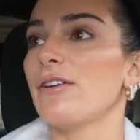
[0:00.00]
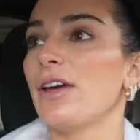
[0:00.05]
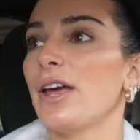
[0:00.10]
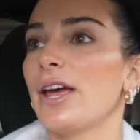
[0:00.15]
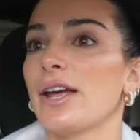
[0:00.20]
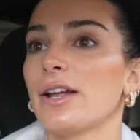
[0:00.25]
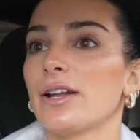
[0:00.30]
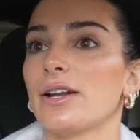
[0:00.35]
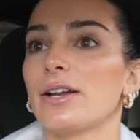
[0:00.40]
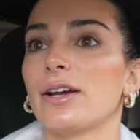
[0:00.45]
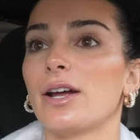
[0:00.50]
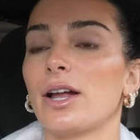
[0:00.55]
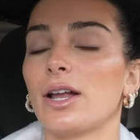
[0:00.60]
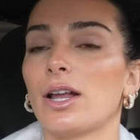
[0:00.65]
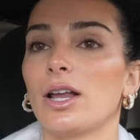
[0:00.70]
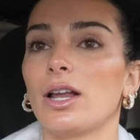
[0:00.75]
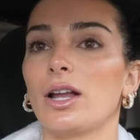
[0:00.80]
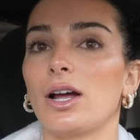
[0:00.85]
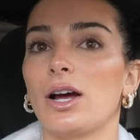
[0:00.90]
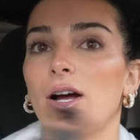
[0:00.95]
a
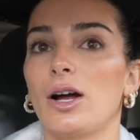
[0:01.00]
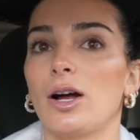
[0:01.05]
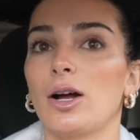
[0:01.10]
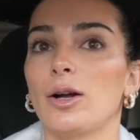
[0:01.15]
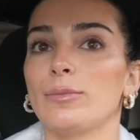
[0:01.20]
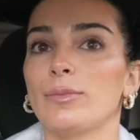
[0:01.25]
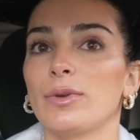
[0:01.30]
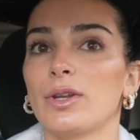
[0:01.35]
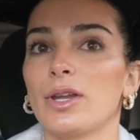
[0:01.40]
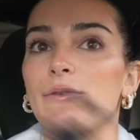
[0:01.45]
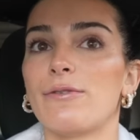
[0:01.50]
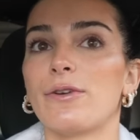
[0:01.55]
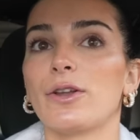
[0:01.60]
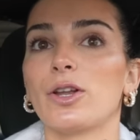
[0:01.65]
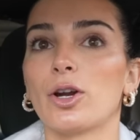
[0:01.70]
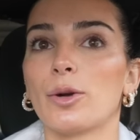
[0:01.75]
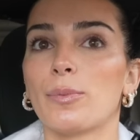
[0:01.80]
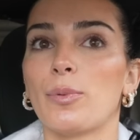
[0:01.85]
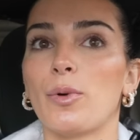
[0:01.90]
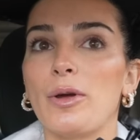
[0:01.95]
um, lip
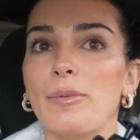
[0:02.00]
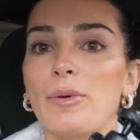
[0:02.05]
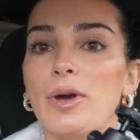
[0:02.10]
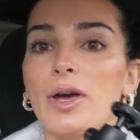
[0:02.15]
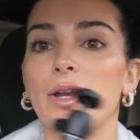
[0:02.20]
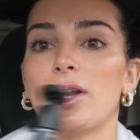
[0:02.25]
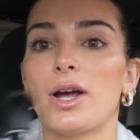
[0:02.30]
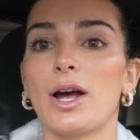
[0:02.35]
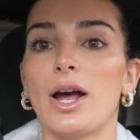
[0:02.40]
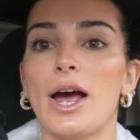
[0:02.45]
filler appointment.